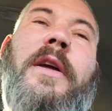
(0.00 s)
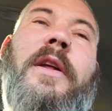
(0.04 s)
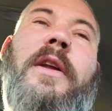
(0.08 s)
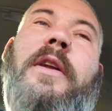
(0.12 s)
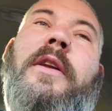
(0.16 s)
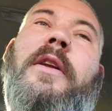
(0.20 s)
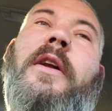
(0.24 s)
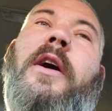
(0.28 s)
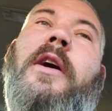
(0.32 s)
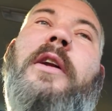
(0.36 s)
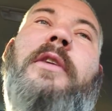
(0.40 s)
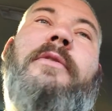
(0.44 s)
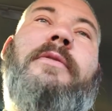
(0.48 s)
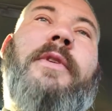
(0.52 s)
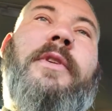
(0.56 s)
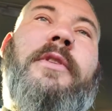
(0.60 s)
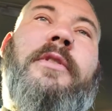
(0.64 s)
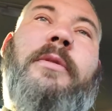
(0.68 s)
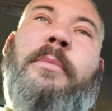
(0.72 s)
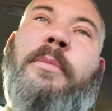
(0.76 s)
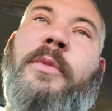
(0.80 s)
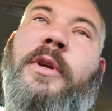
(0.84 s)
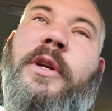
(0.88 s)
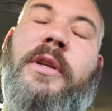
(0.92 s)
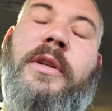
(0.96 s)
None of it's
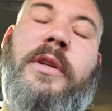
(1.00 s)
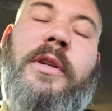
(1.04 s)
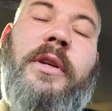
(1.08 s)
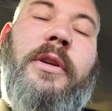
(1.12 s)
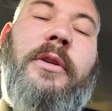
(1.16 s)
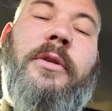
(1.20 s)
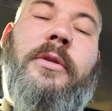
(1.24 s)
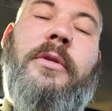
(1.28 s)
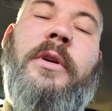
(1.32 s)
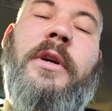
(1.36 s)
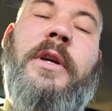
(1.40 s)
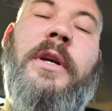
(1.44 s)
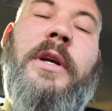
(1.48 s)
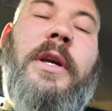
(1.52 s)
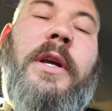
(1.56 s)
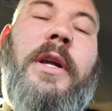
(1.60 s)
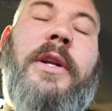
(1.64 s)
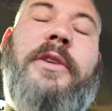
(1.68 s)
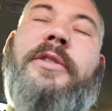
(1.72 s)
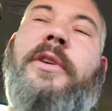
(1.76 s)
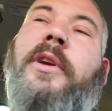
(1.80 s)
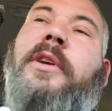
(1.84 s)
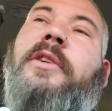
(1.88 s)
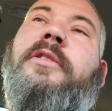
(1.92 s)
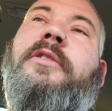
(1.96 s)
a big deal.
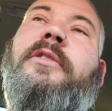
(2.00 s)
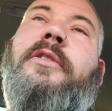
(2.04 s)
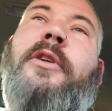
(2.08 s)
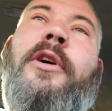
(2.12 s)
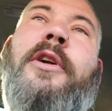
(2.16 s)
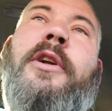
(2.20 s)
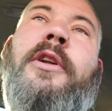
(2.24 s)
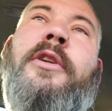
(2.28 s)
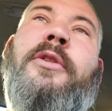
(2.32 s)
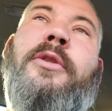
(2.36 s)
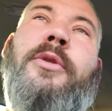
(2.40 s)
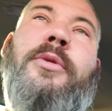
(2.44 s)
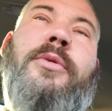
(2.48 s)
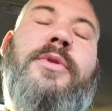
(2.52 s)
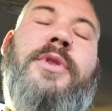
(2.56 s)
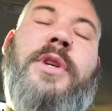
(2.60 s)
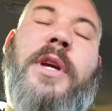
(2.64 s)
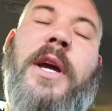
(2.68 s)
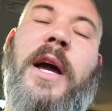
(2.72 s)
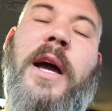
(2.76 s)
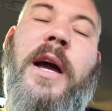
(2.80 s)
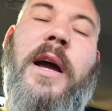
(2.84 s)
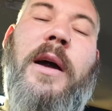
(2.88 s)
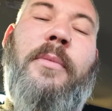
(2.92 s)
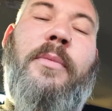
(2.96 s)
It's like starting a new
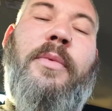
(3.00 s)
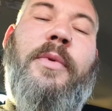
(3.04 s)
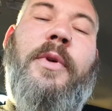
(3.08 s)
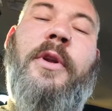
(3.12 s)
job.